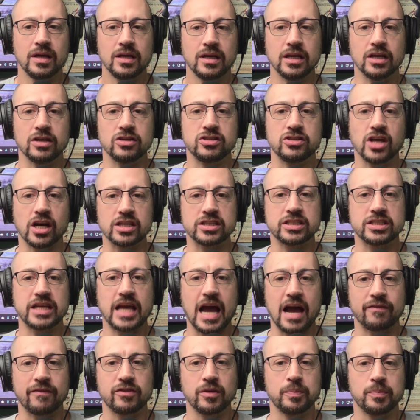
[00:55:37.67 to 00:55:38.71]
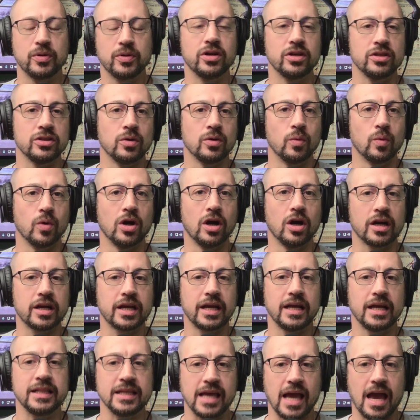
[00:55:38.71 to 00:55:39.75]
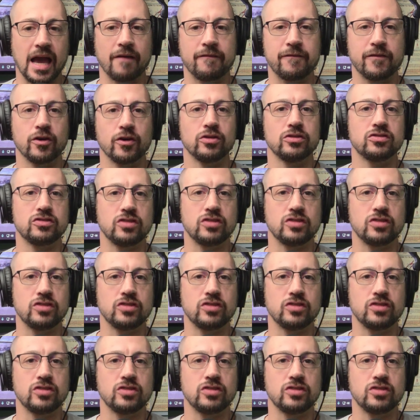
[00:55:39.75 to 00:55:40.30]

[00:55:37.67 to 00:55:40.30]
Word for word: You just have to put in the work and the effort